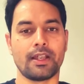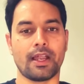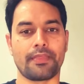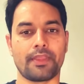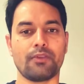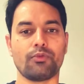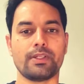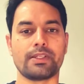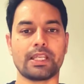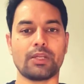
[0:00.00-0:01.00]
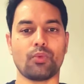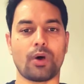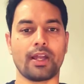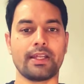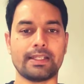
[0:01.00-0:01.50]
And then we'll see
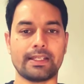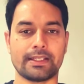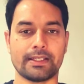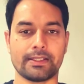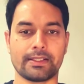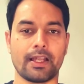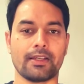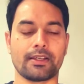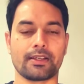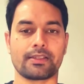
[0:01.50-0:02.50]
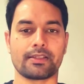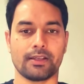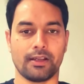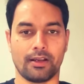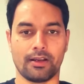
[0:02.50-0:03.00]
why data and analytics
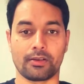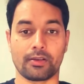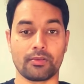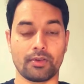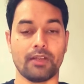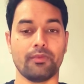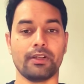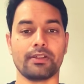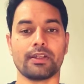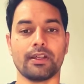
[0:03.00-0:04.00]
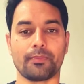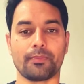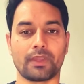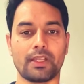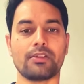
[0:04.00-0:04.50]
are relevant
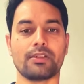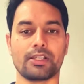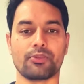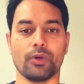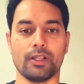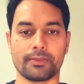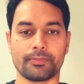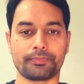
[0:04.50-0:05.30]
in today's world.